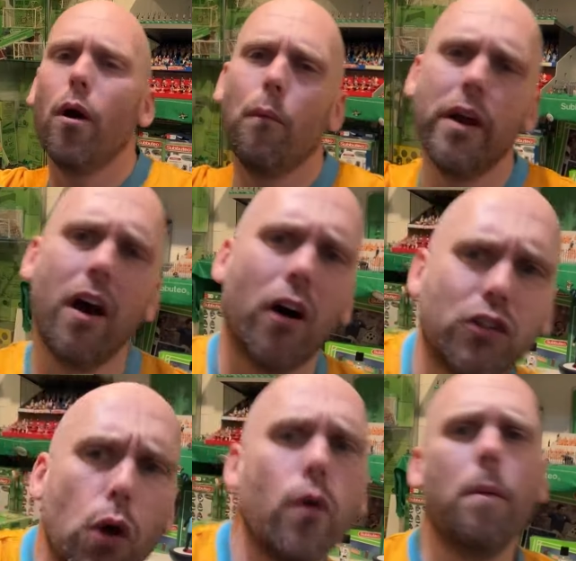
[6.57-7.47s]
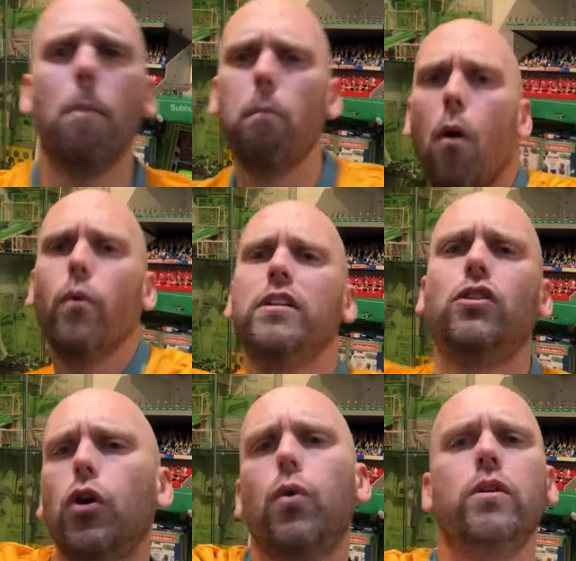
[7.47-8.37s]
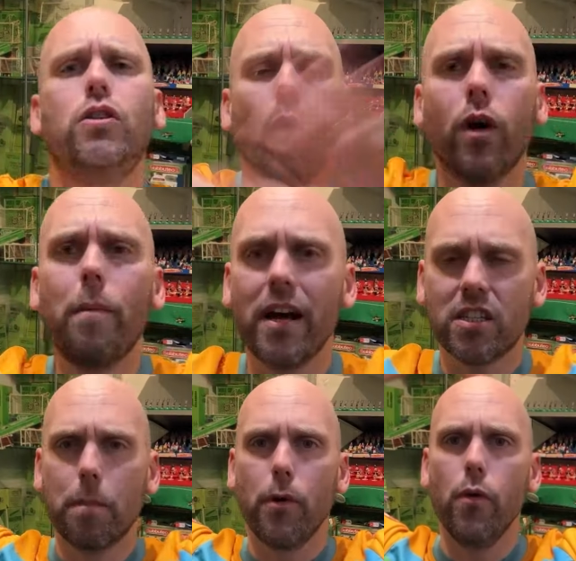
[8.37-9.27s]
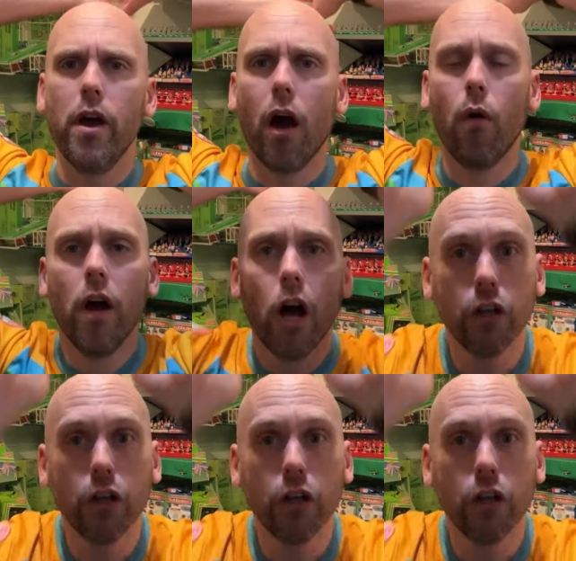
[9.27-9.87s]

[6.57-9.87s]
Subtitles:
where we are doing what we do and talking about Subbuteo.